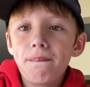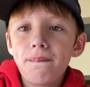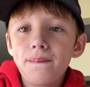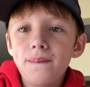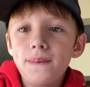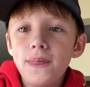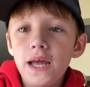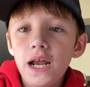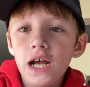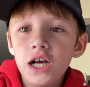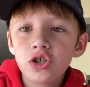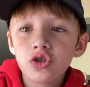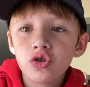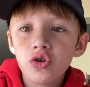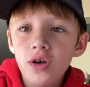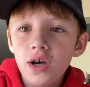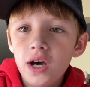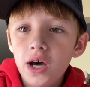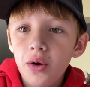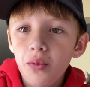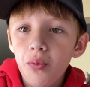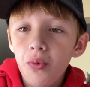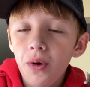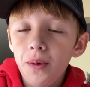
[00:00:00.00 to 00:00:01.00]
They actually
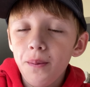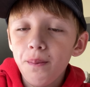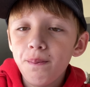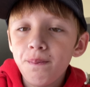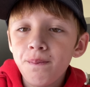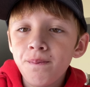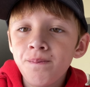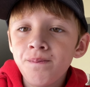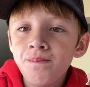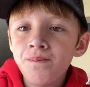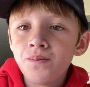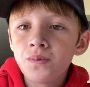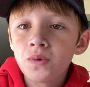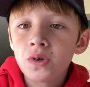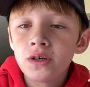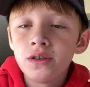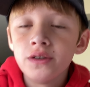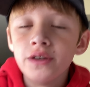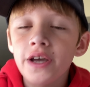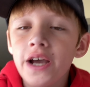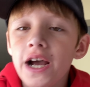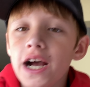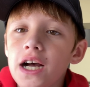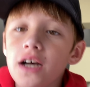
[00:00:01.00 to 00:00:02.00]
had one.
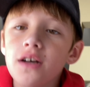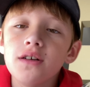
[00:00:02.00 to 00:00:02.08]
They,